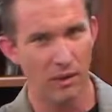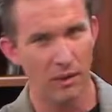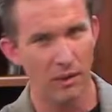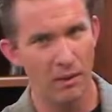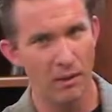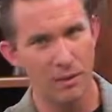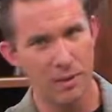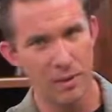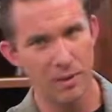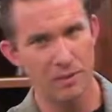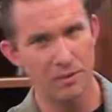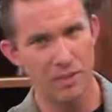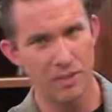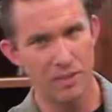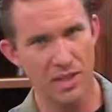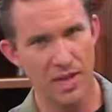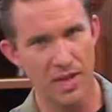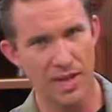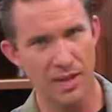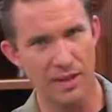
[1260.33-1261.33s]
Are you
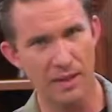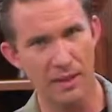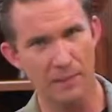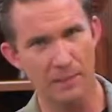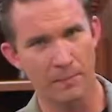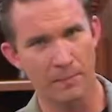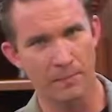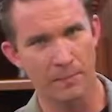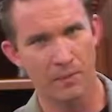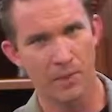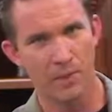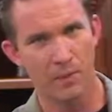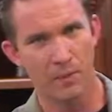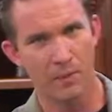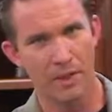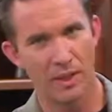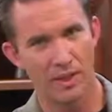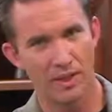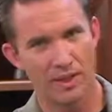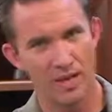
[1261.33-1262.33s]
saying
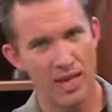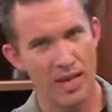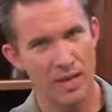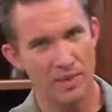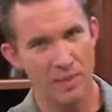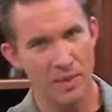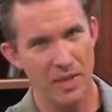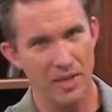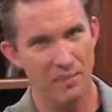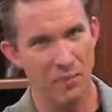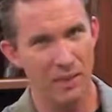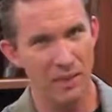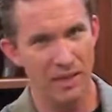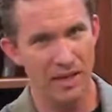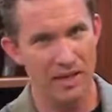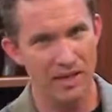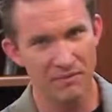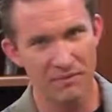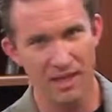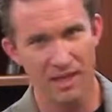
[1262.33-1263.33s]
when dead people
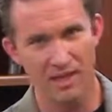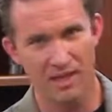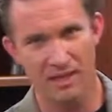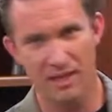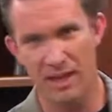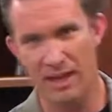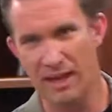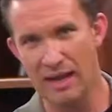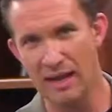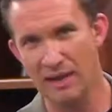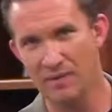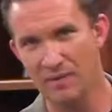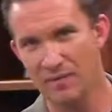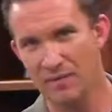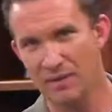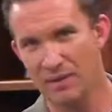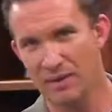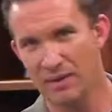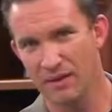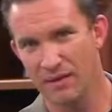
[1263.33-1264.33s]
leave this life,
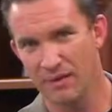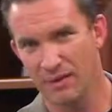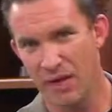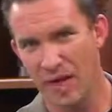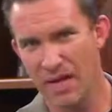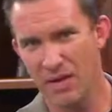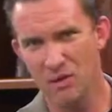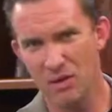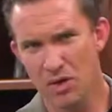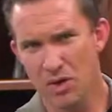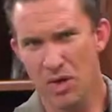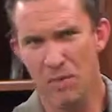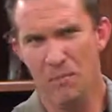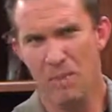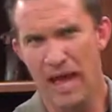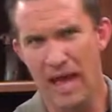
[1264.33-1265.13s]
they don't come